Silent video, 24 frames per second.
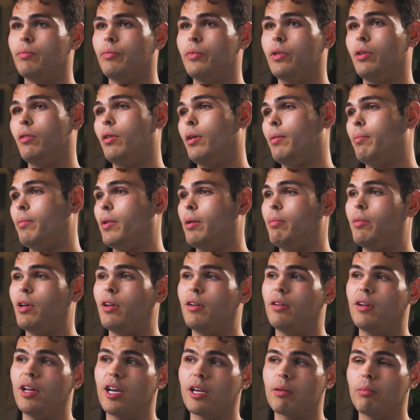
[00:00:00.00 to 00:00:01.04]
You know what? I'm
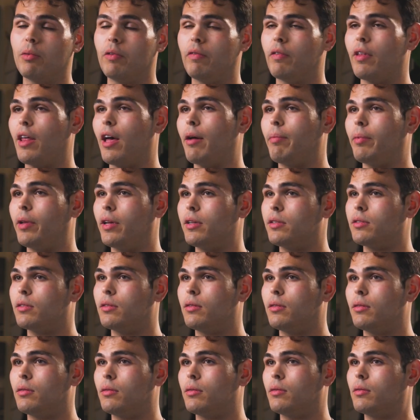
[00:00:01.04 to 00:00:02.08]
done. I can move to that place.
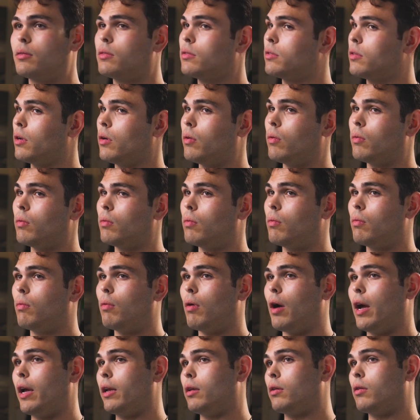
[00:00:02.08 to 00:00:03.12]
So
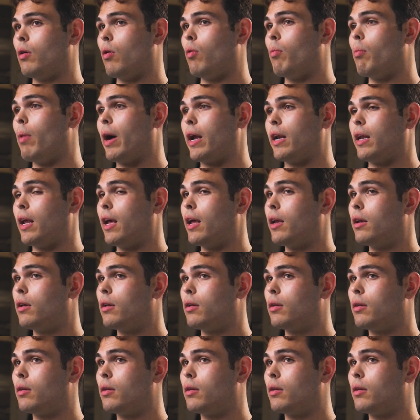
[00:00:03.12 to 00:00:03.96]
I don't mind it.